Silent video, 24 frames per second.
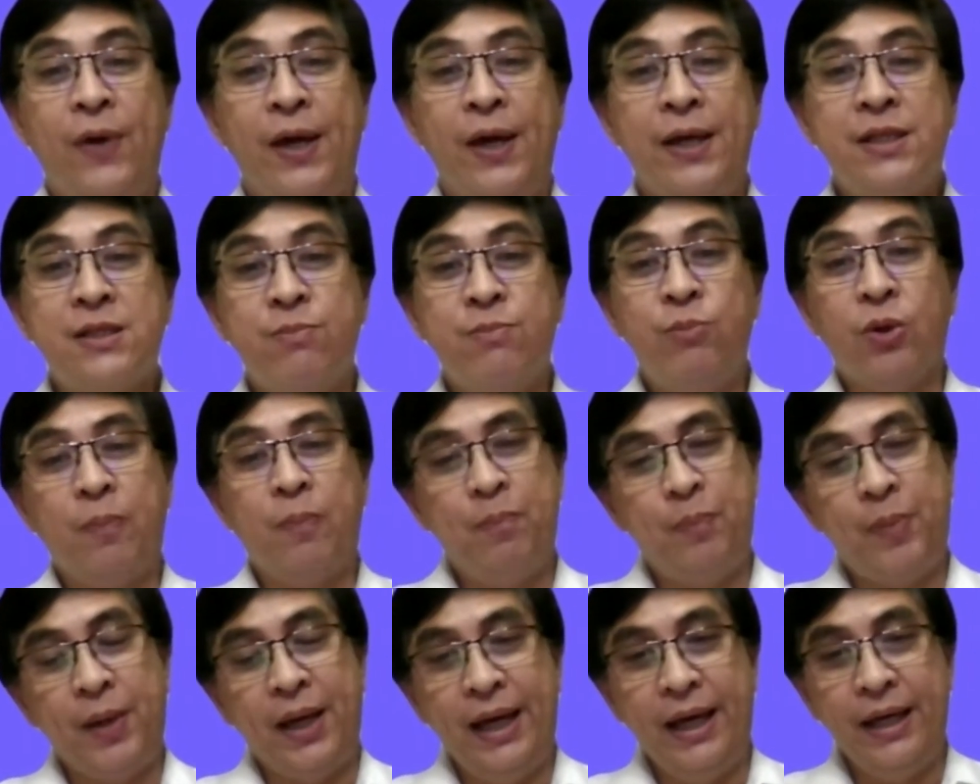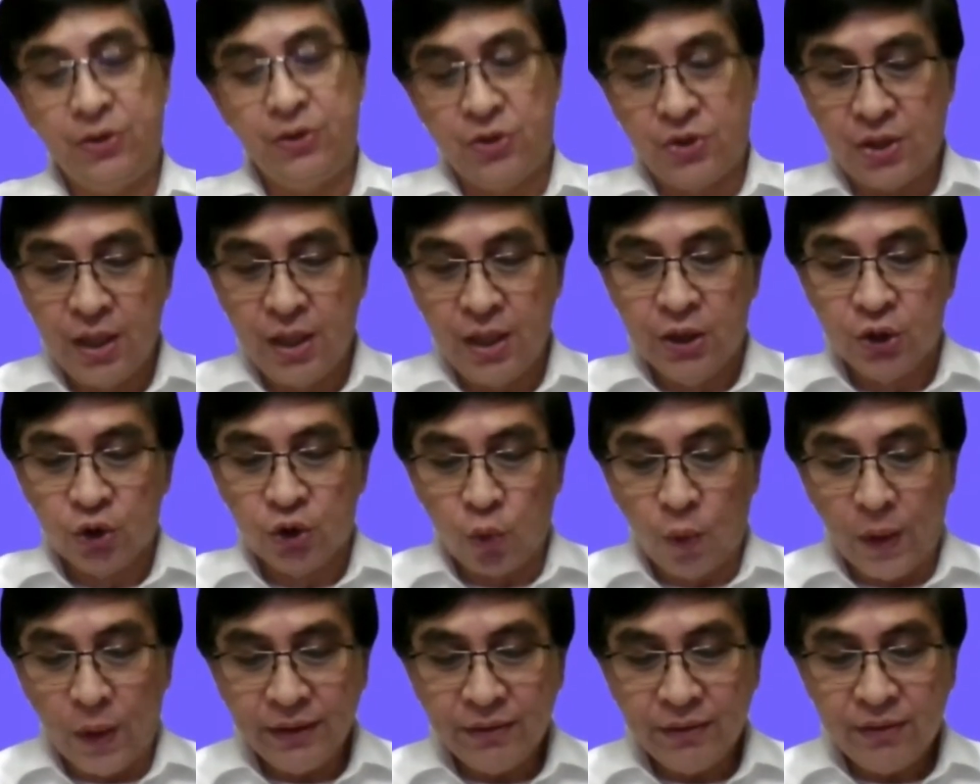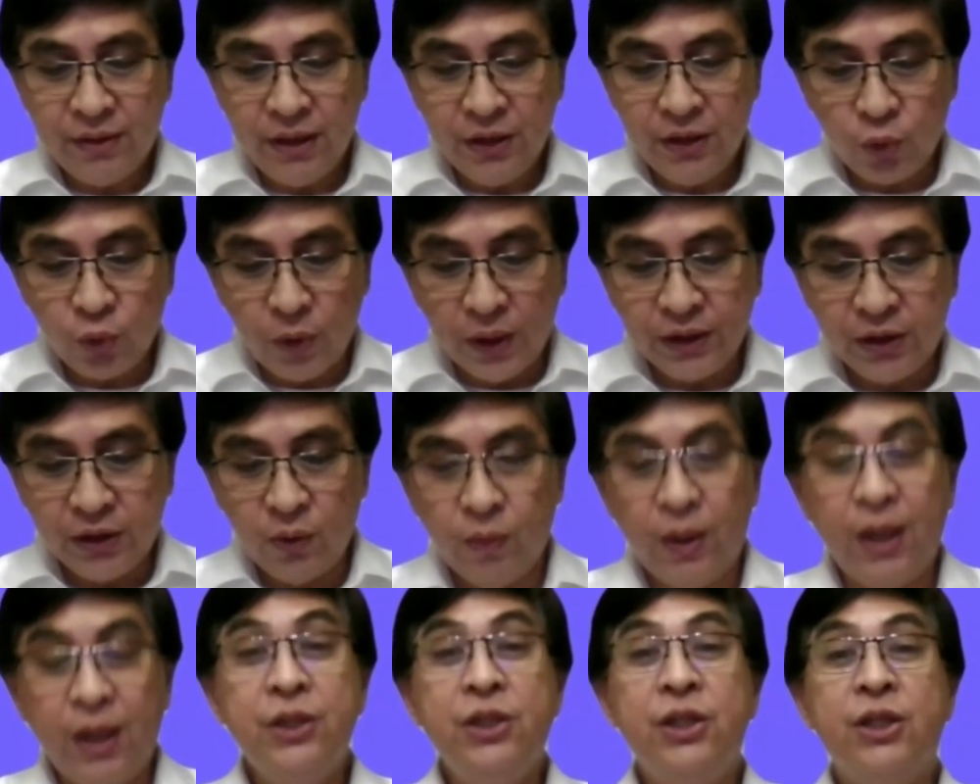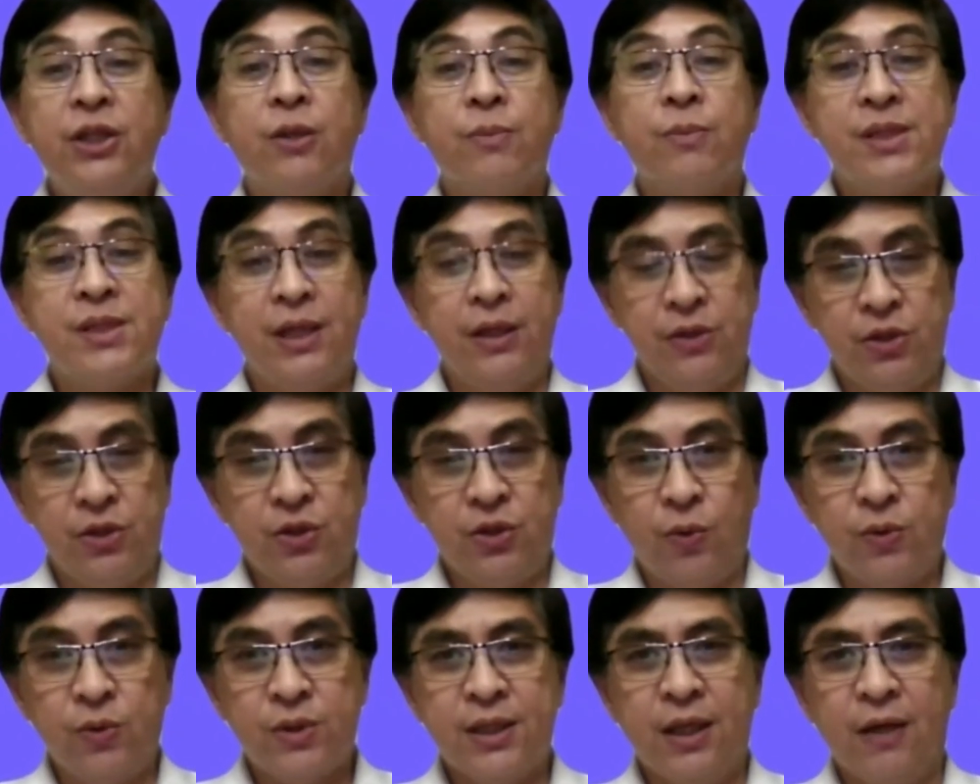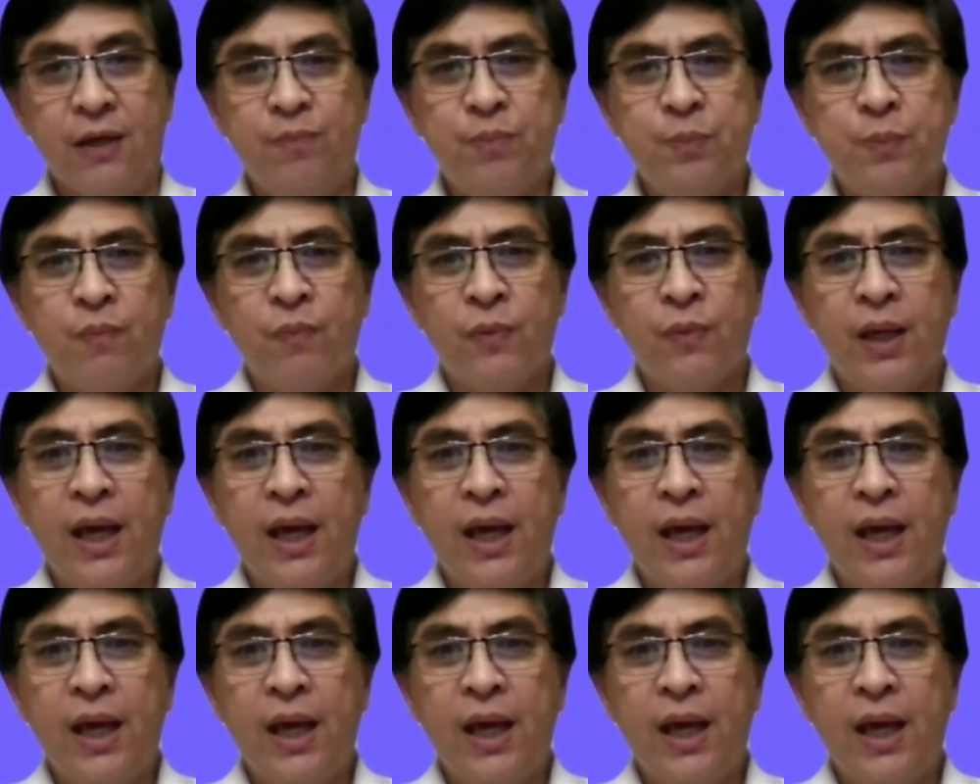Facebook page, 2021 Year of Saint Joseph,